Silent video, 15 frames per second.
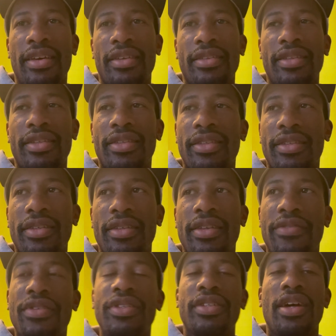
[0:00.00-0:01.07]
this is a
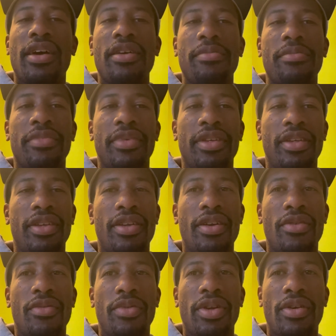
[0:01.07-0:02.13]
different time. You know,
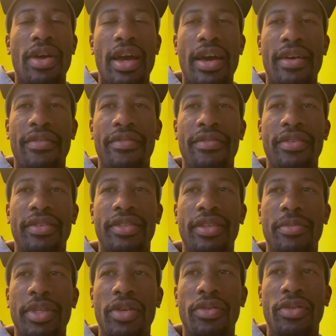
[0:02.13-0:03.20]
we don't have some
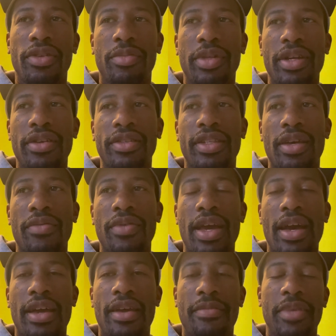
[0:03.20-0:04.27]
of the older players that we
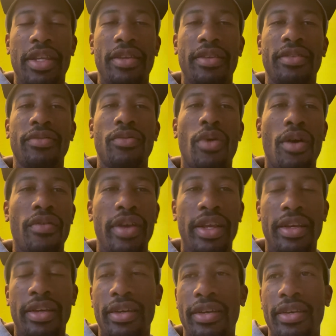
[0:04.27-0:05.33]
had. I mean,
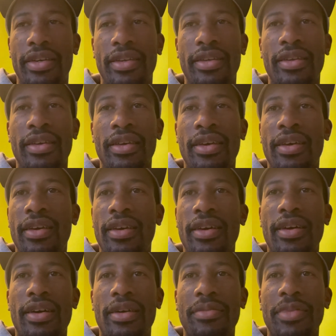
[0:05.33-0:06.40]
Wawrinka
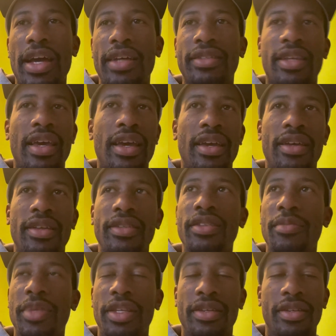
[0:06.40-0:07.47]
and Gasquet and
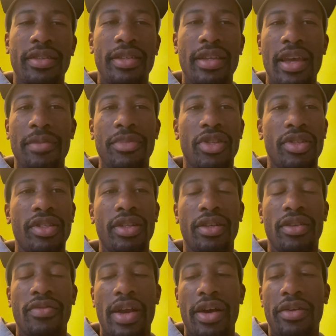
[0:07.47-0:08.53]
some of the names are still
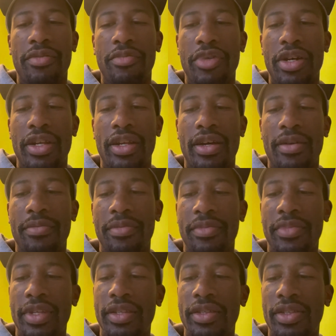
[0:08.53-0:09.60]
around, but
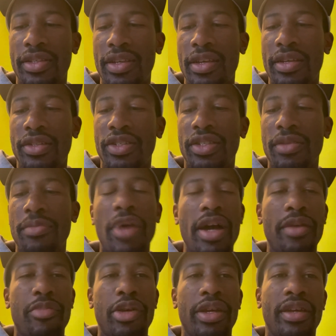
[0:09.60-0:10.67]
it's just, in my
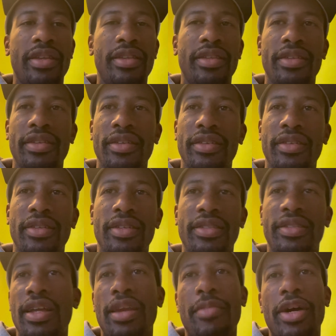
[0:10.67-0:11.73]
opinion, it's
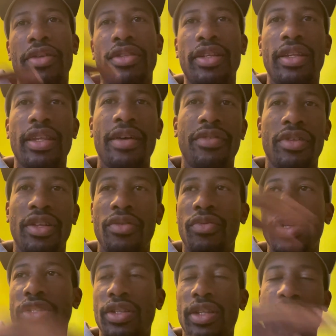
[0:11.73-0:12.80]
not about the level and
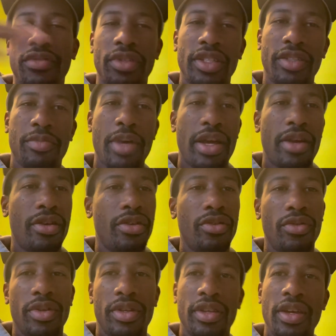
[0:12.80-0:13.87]
which level is better,
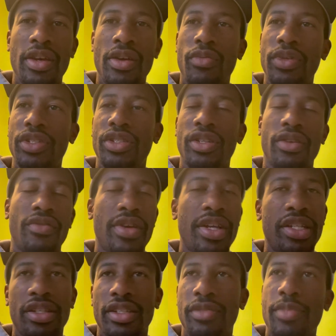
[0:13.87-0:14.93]
which
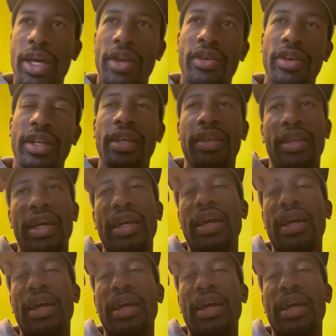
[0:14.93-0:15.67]
generation is better, any of that